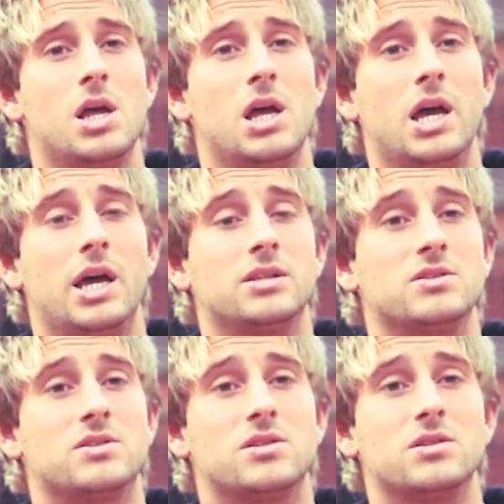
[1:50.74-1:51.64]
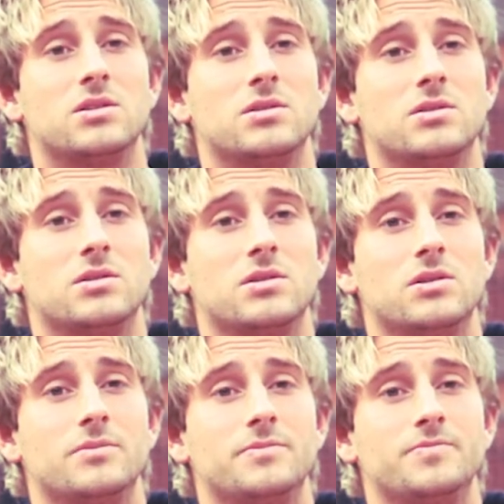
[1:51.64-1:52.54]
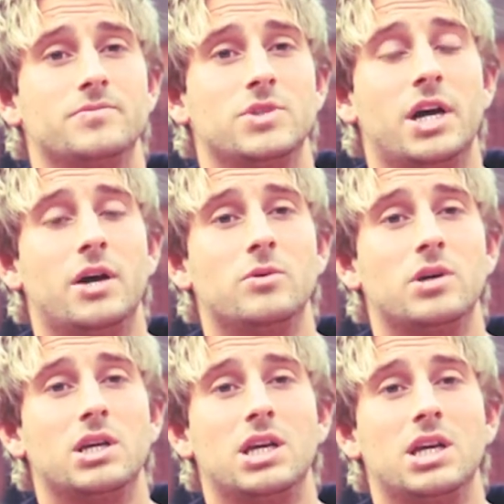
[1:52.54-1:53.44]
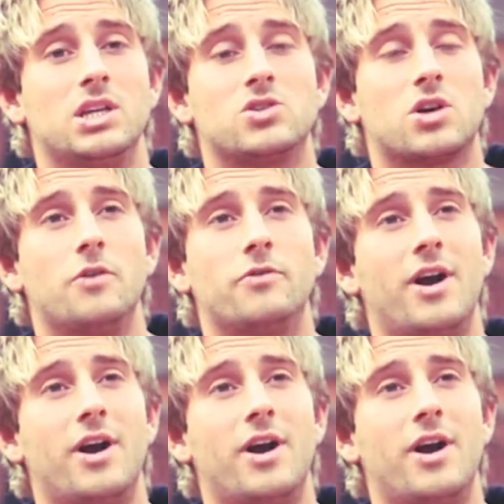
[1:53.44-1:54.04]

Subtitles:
And, you know, it took over